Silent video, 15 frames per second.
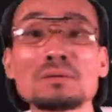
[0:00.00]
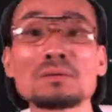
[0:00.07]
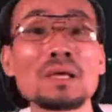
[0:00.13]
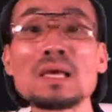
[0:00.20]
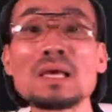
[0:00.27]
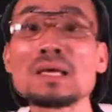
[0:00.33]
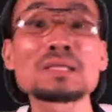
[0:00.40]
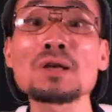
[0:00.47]

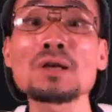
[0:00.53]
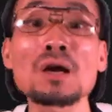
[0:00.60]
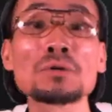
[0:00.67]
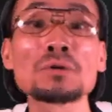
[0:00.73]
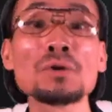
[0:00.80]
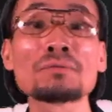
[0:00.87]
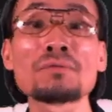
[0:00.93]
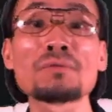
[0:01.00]
it's not
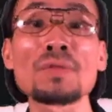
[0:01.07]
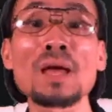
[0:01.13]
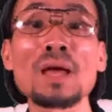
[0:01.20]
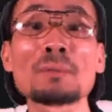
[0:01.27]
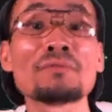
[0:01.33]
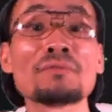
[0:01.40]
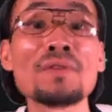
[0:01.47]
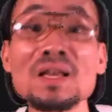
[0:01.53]
good for
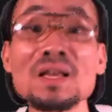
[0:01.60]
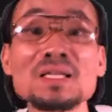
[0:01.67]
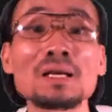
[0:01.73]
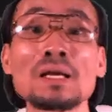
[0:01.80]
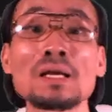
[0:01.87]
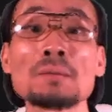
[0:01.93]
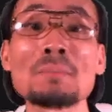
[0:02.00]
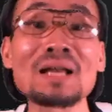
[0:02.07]
them
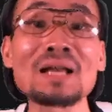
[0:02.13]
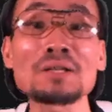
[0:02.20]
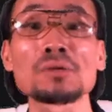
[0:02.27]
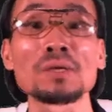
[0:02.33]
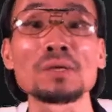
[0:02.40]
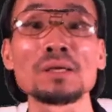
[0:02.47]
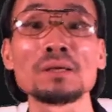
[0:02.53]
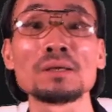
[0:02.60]
physically,
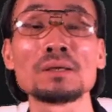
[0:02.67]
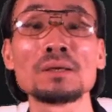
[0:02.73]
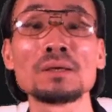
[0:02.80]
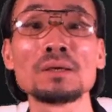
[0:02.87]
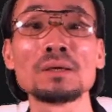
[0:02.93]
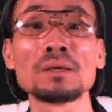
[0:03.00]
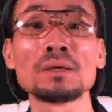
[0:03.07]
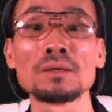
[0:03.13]
mentally,
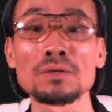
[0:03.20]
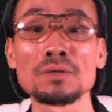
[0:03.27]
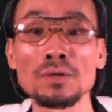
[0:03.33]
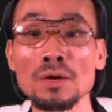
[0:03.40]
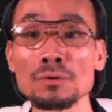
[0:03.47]
to